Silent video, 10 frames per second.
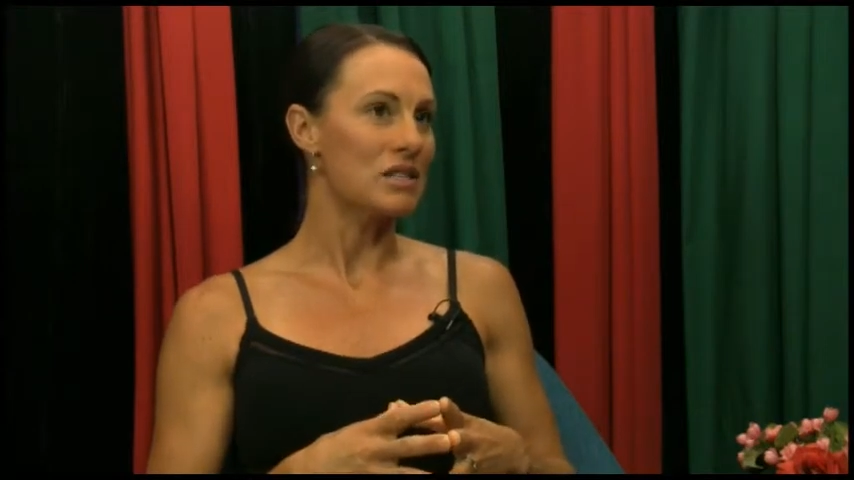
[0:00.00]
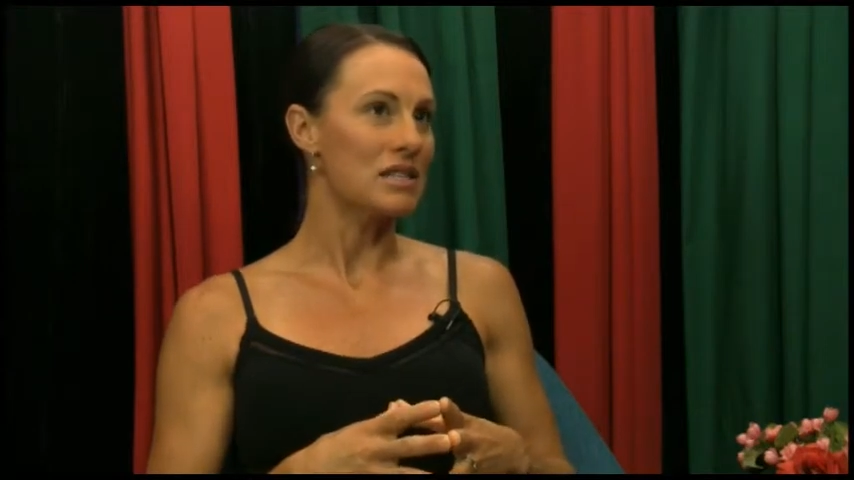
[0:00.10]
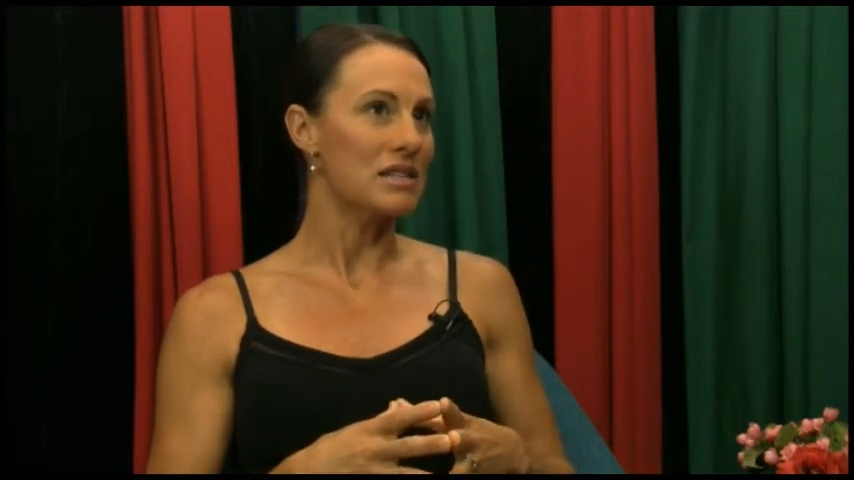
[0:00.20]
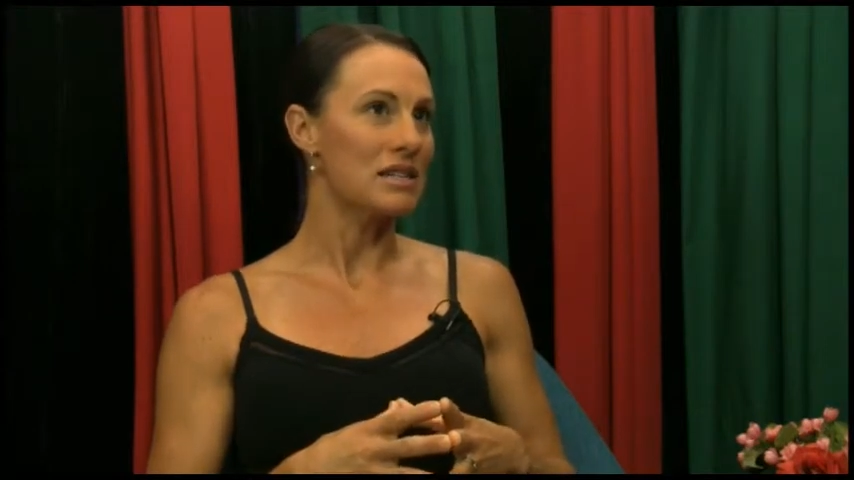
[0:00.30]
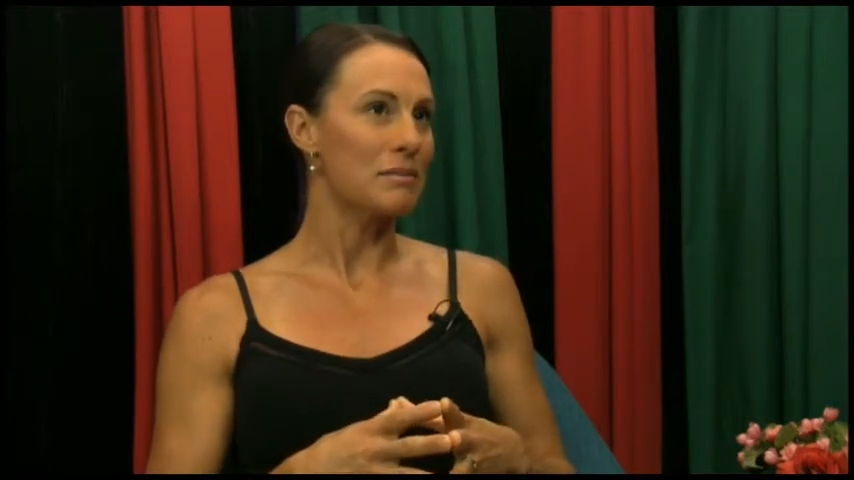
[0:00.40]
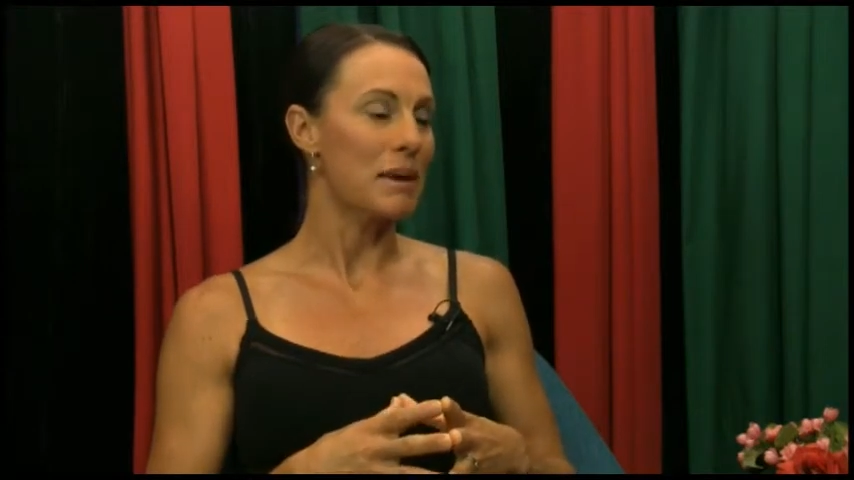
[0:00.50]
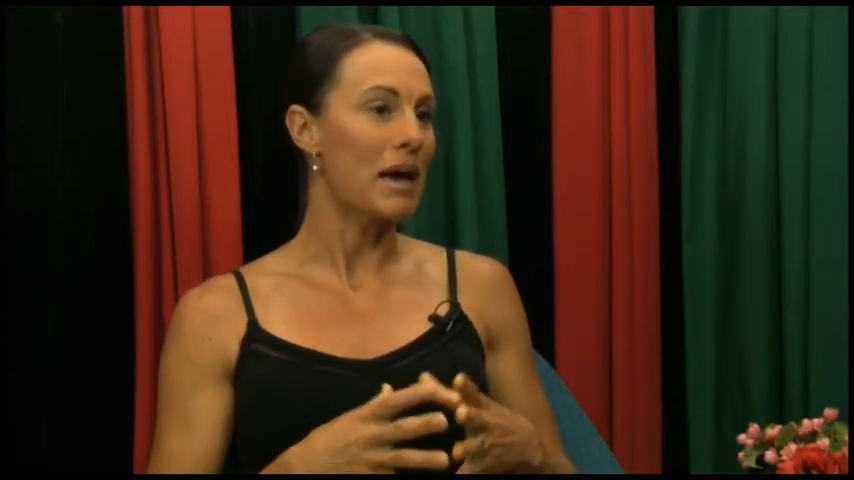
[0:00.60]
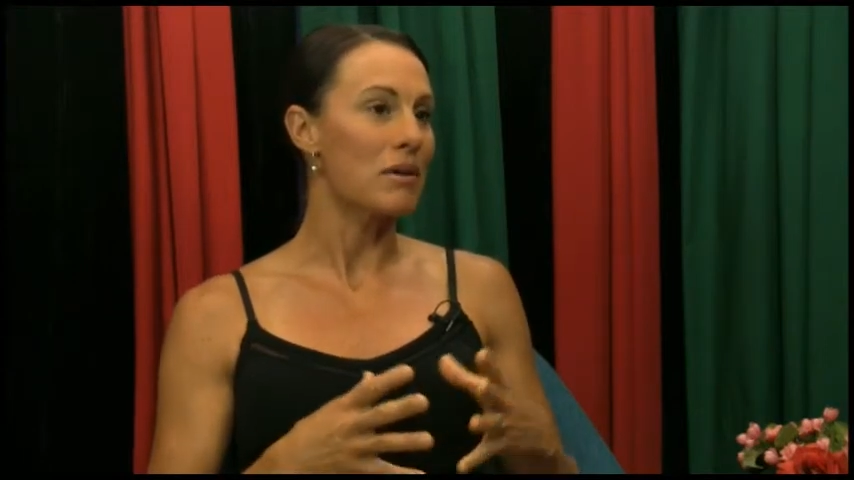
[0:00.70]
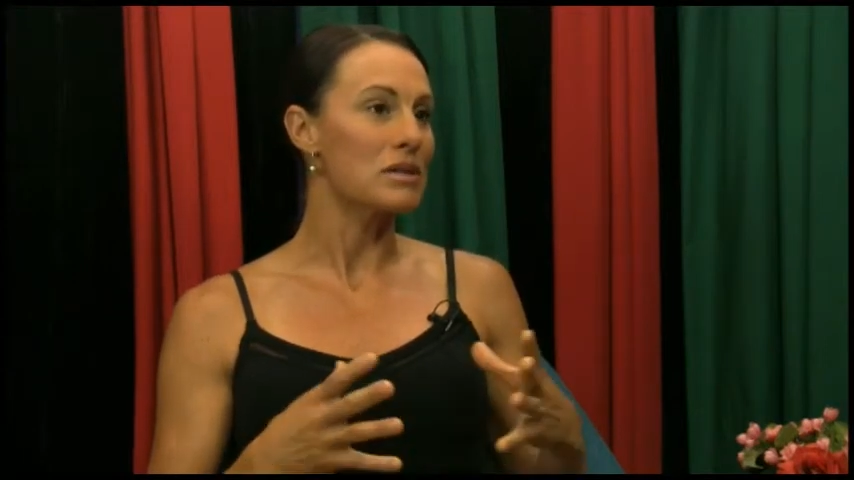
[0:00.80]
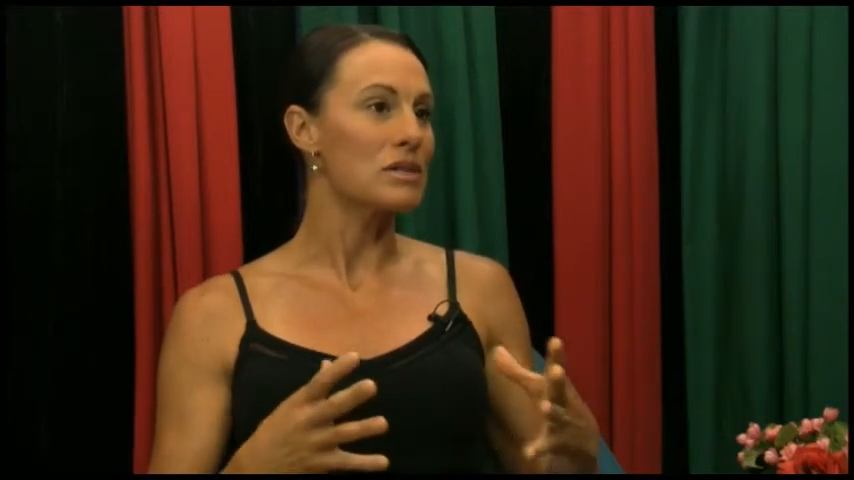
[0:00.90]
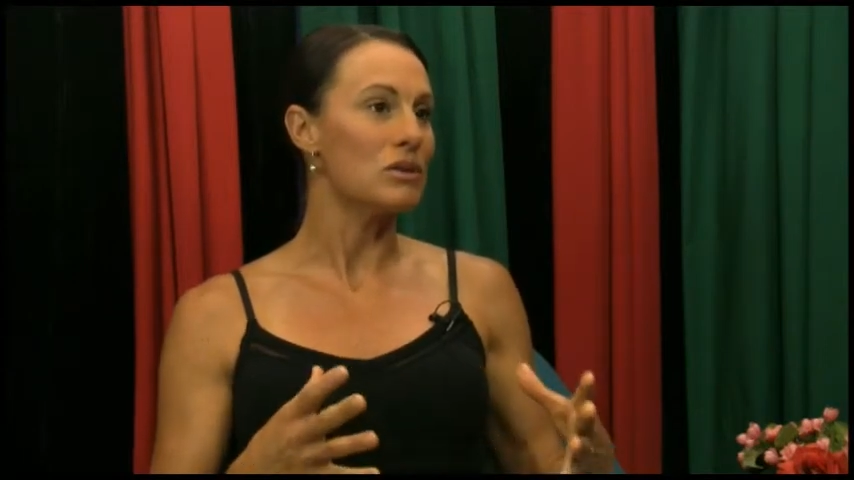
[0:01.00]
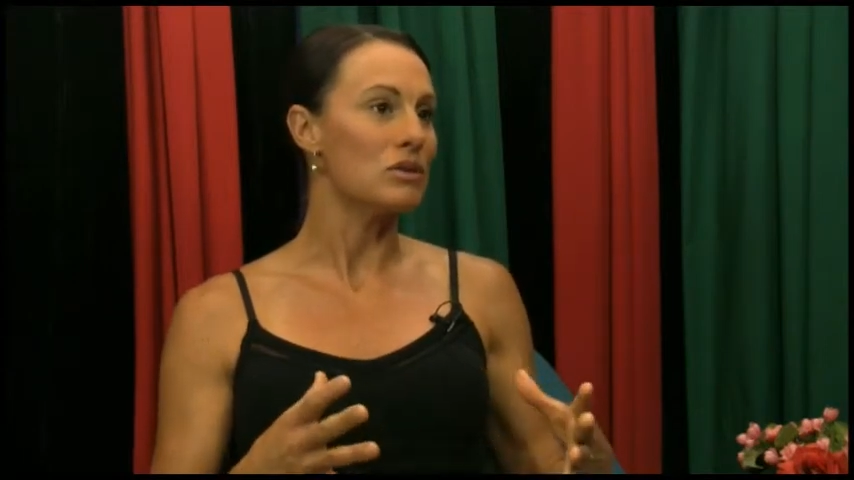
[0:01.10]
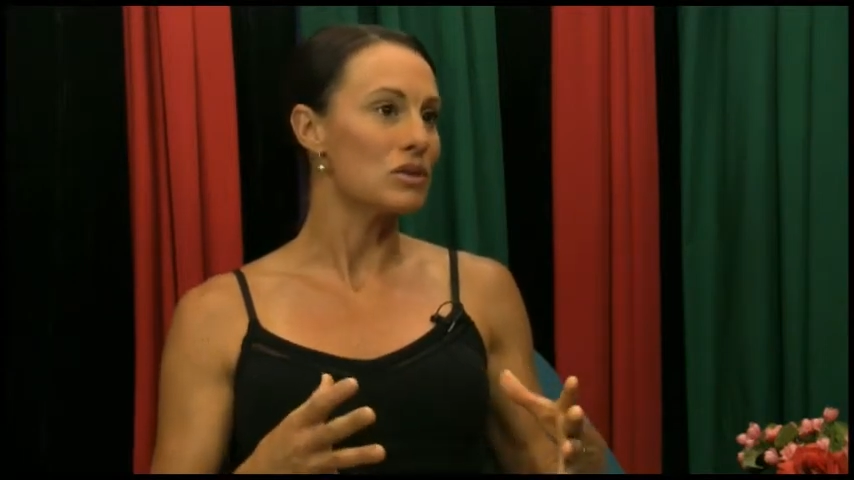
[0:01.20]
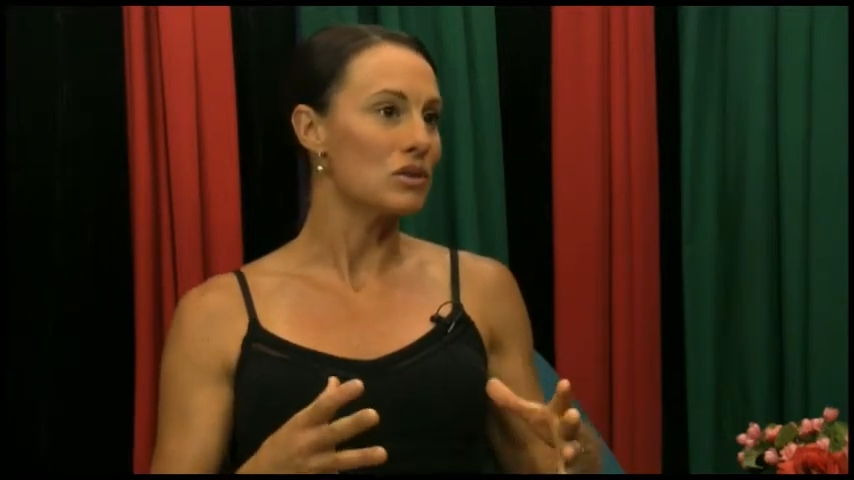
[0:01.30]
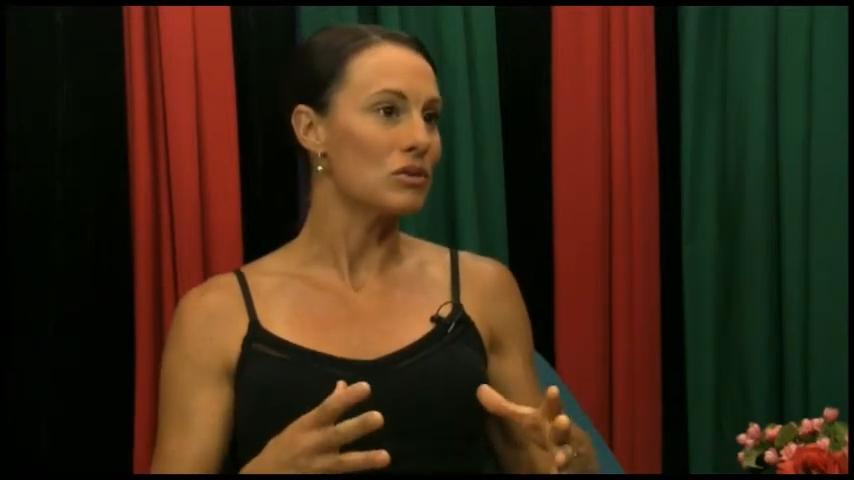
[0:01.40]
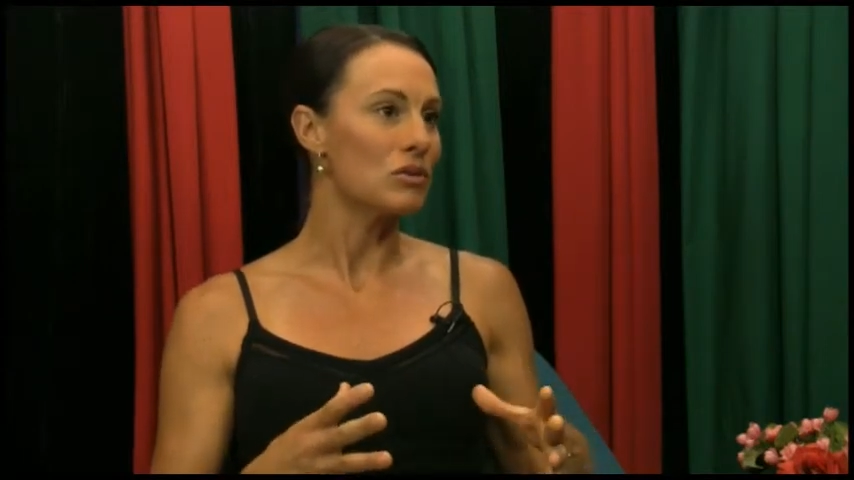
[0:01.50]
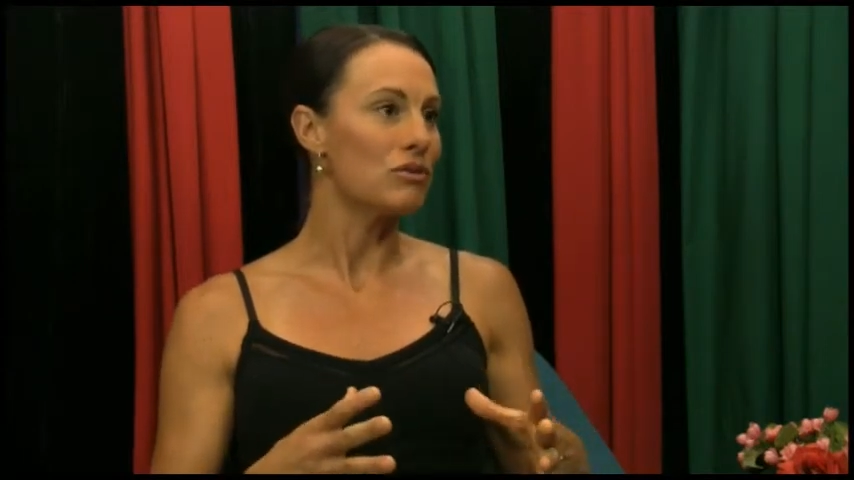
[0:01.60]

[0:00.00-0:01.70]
just empowers you to